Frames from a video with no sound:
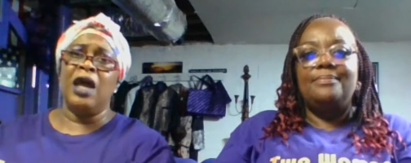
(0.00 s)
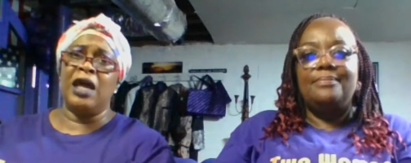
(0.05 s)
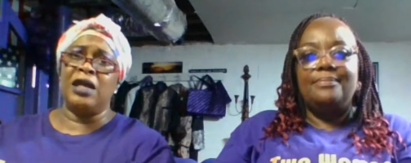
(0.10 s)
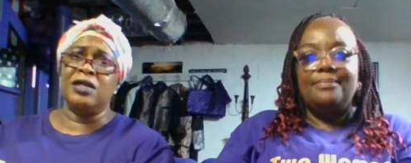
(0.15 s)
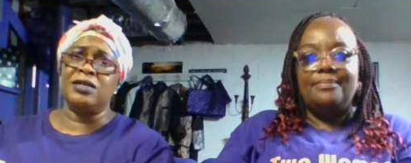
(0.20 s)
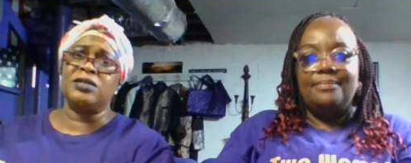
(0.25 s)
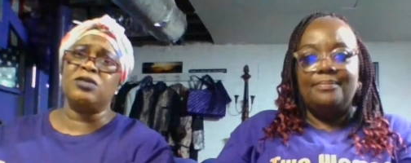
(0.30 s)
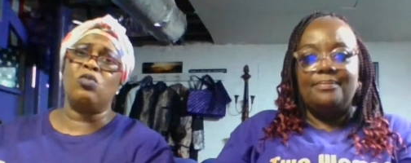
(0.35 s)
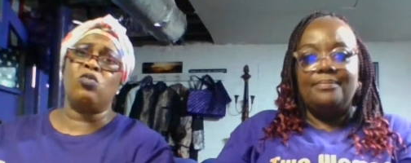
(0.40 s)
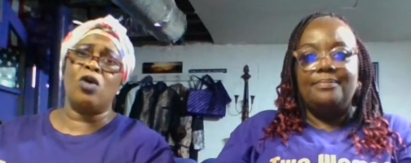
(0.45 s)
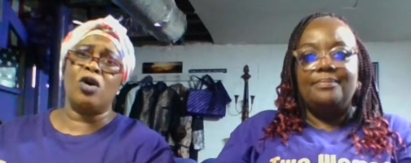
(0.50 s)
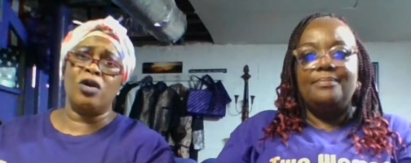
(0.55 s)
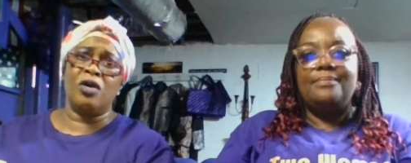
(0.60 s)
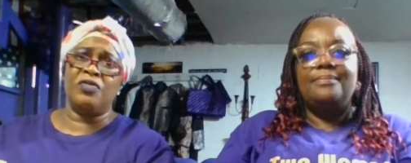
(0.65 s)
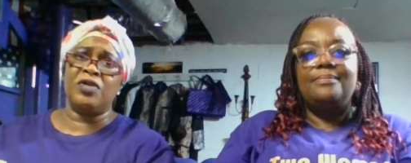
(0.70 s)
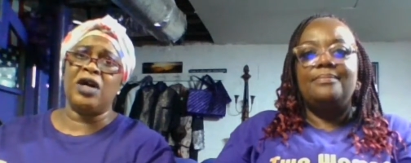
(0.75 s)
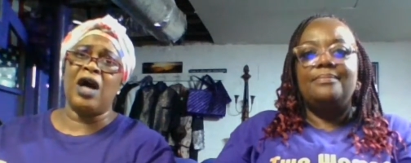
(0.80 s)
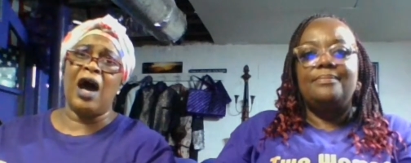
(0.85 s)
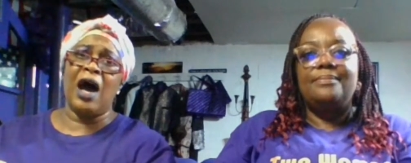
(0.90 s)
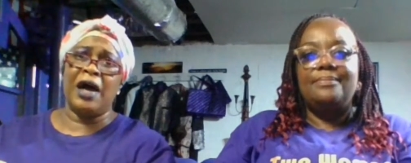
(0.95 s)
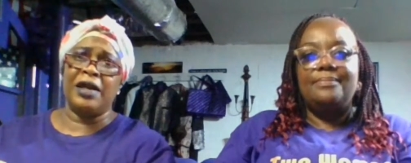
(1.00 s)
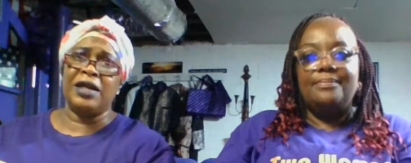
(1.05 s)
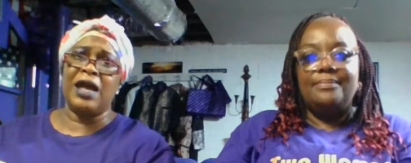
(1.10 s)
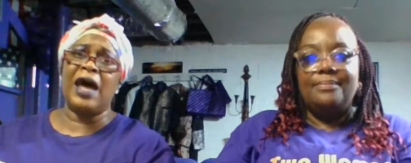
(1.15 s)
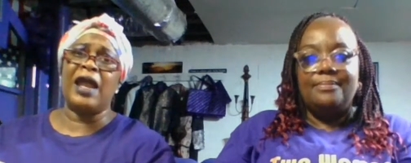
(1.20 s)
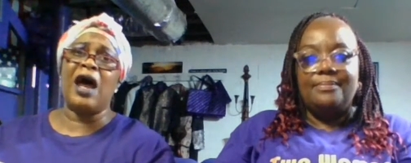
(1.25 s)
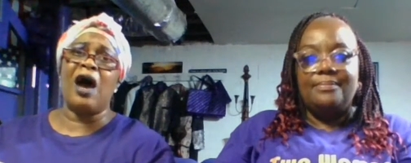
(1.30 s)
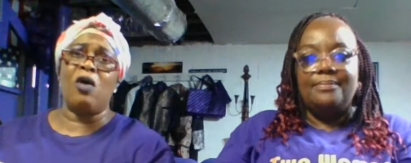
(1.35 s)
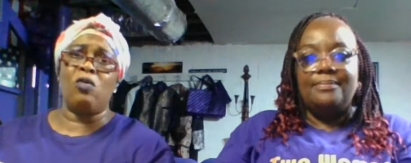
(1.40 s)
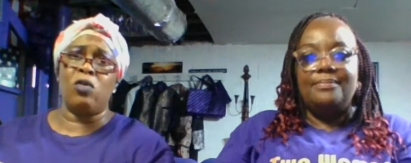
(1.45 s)
Speaker 1: and it's the word of God,
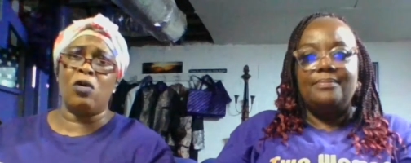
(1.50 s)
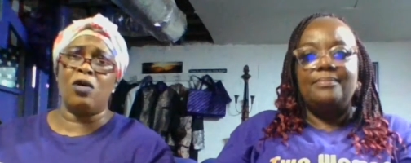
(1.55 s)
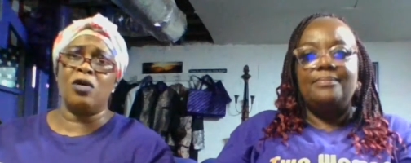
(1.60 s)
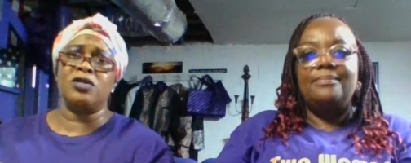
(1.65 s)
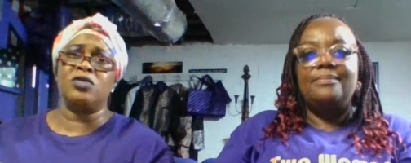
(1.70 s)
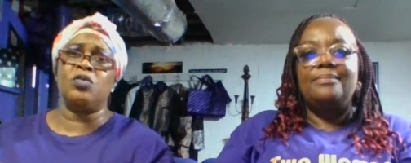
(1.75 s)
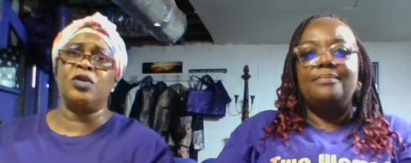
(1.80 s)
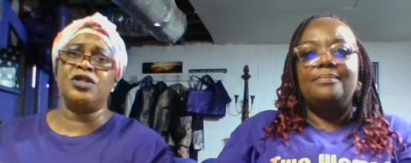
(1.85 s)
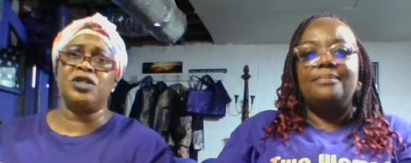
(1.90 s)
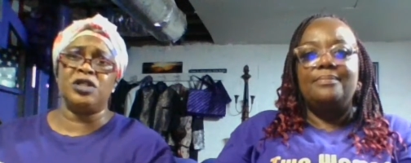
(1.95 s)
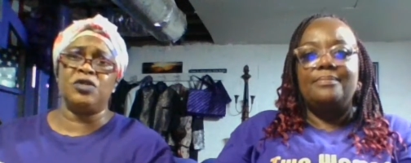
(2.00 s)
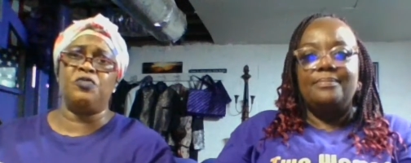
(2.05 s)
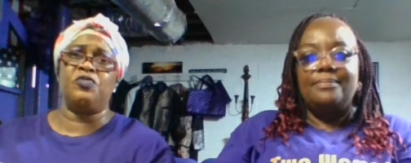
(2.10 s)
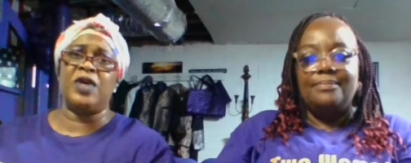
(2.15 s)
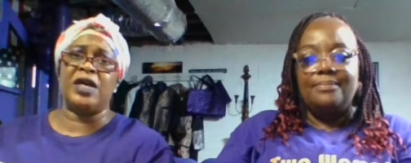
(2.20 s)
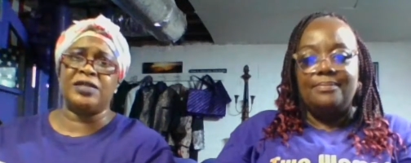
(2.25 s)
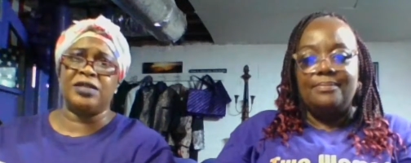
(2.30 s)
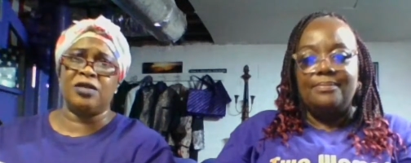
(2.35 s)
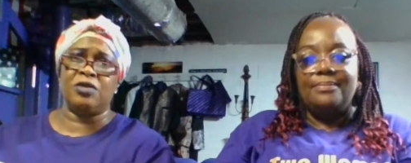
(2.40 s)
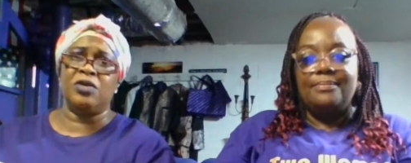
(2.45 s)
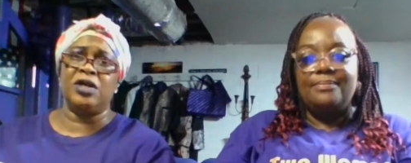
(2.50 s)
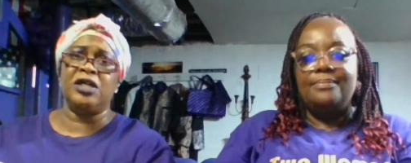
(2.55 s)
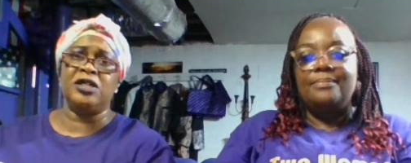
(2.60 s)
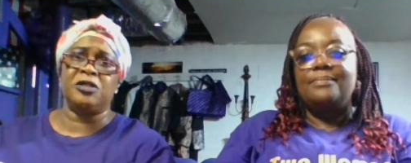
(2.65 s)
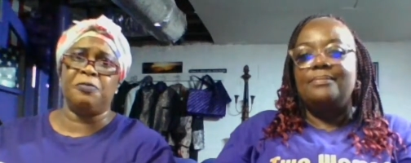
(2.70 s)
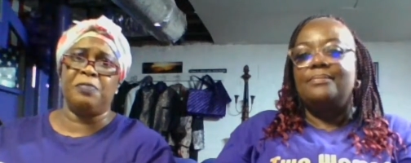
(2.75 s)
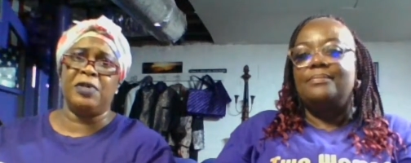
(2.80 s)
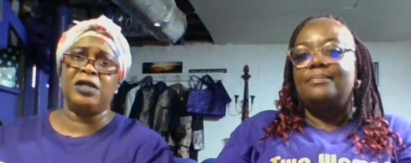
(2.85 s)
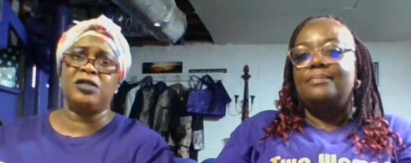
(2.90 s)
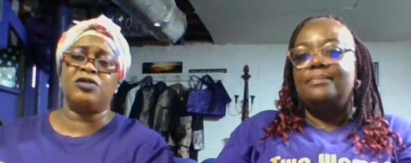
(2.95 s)
not our words. We're just vessel. He
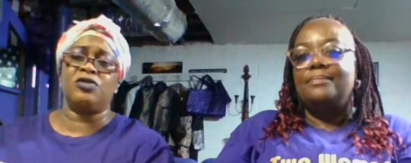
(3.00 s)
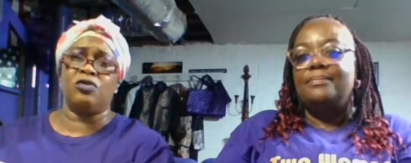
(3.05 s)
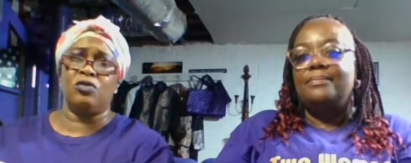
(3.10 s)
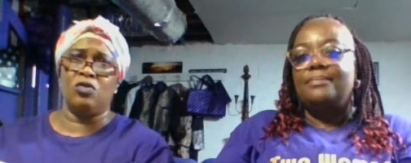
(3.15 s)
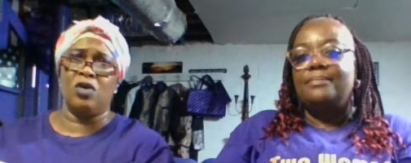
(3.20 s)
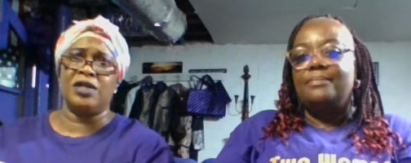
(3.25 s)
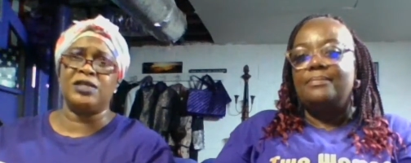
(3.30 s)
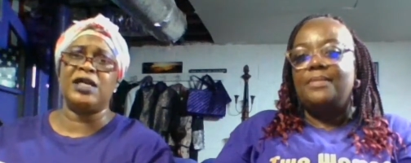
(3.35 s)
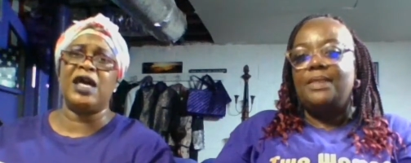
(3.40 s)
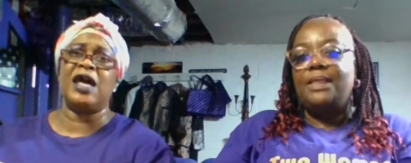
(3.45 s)
speaks through us